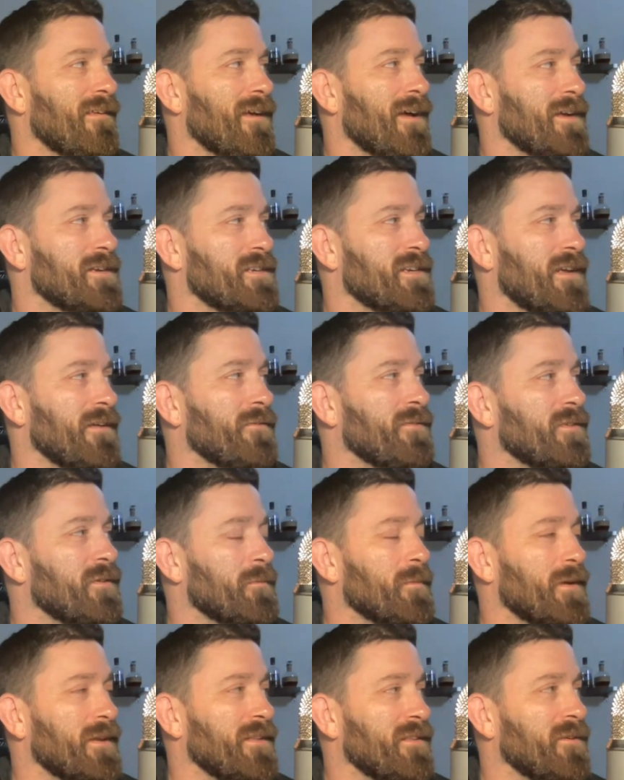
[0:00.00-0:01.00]
I should have
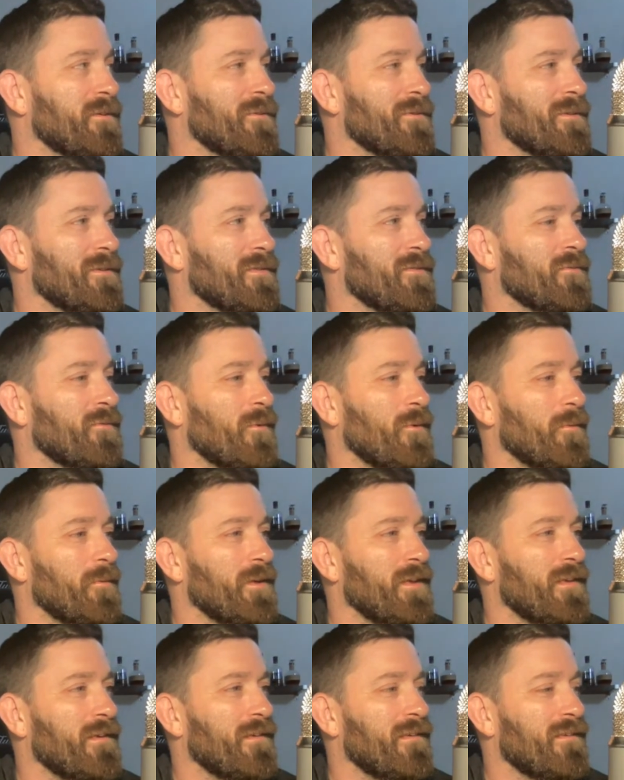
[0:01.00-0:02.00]
somebody doing this for
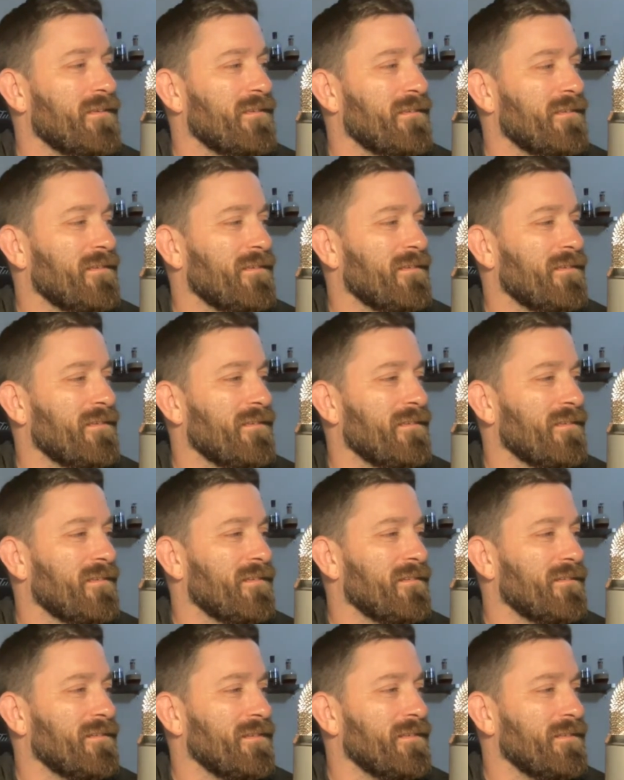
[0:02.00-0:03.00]
me.
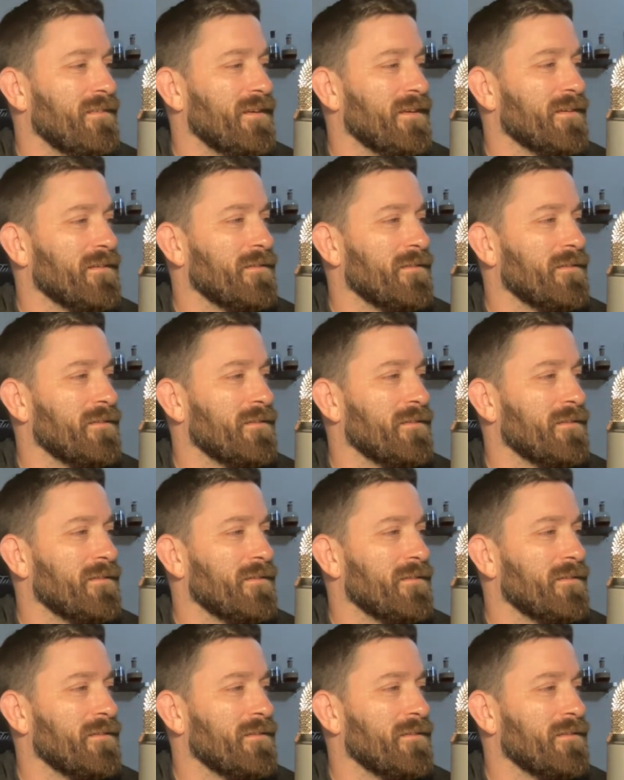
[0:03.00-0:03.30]
You know, like a